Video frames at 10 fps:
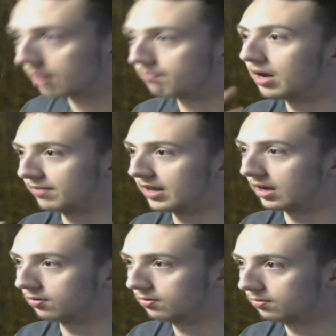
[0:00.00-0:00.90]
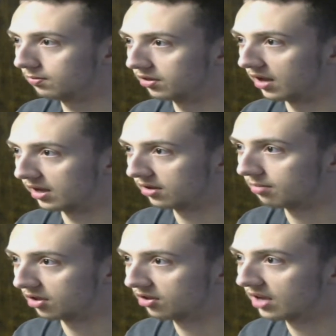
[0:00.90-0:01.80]
it pops out with like
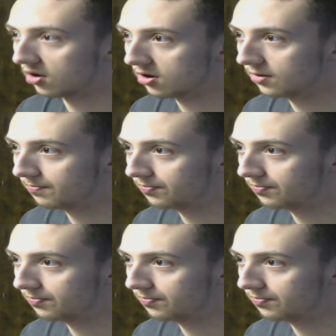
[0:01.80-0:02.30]
something to scare her.